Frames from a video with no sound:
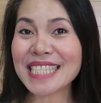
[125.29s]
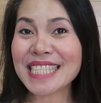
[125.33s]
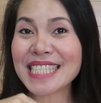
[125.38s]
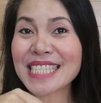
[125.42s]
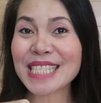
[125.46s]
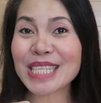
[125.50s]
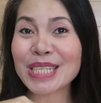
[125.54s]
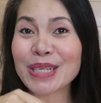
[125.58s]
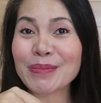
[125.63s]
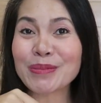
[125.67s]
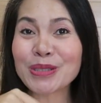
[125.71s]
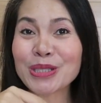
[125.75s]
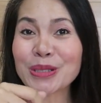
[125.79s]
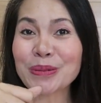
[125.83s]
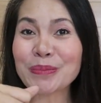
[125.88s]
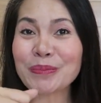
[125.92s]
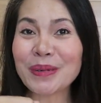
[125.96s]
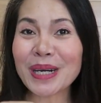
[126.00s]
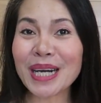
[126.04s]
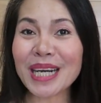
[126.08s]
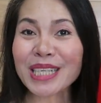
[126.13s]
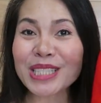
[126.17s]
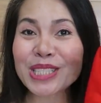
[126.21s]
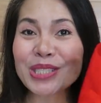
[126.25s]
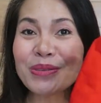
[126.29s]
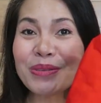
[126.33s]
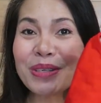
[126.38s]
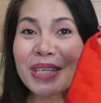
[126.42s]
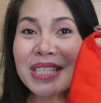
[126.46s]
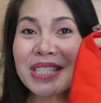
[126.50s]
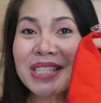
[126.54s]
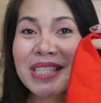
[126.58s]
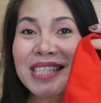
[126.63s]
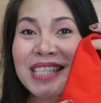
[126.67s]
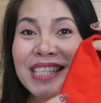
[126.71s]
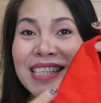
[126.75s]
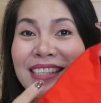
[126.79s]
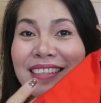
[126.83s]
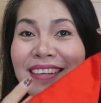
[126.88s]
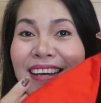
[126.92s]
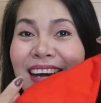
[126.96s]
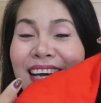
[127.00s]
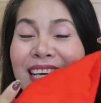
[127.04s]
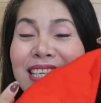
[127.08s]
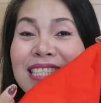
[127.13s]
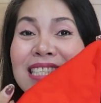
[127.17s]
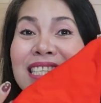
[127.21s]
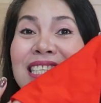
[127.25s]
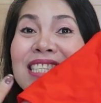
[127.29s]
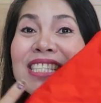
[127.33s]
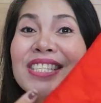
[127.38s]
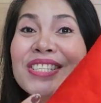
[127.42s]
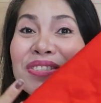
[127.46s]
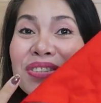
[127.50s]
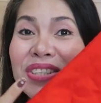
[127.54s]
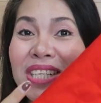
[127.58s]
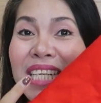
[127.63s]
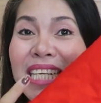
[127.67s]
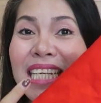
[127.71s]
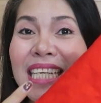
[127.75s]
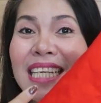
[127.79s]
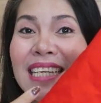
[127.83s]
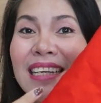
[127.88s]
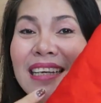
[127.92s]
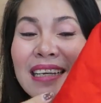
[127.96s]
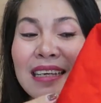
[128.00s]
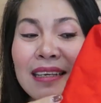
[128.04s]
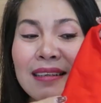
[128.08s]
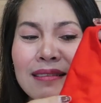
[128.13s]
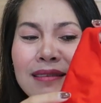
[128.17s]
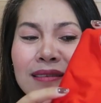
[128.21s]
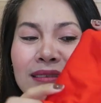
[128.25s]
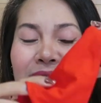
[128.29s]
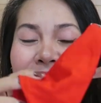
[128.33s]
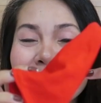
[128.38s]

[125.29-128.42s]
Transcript: description box. You can check, guys. It's really